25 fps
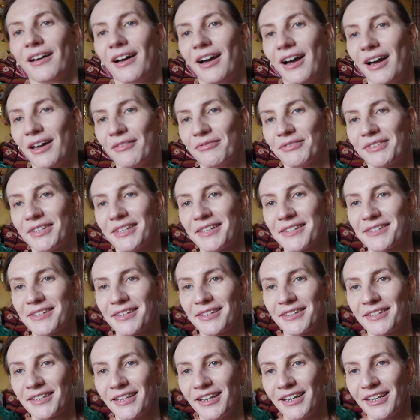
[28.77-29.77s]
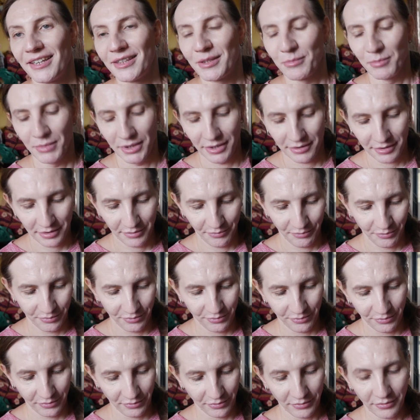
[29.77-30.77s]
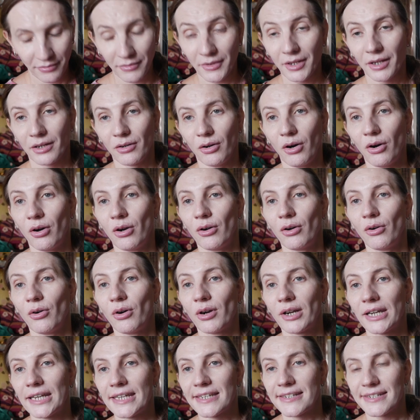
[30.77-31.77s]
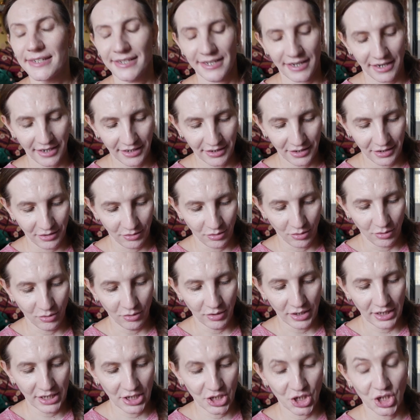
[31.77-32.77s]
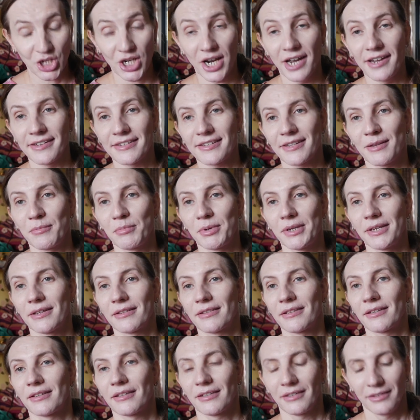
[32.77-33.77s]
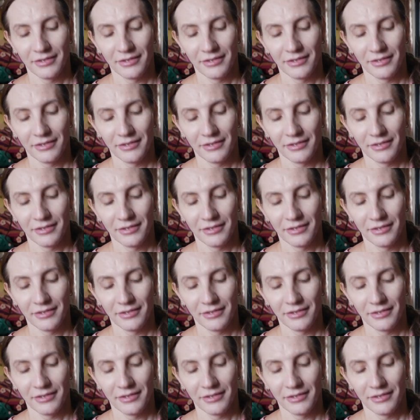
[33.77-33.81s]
I've tested a little bit, or only inside, only just a bit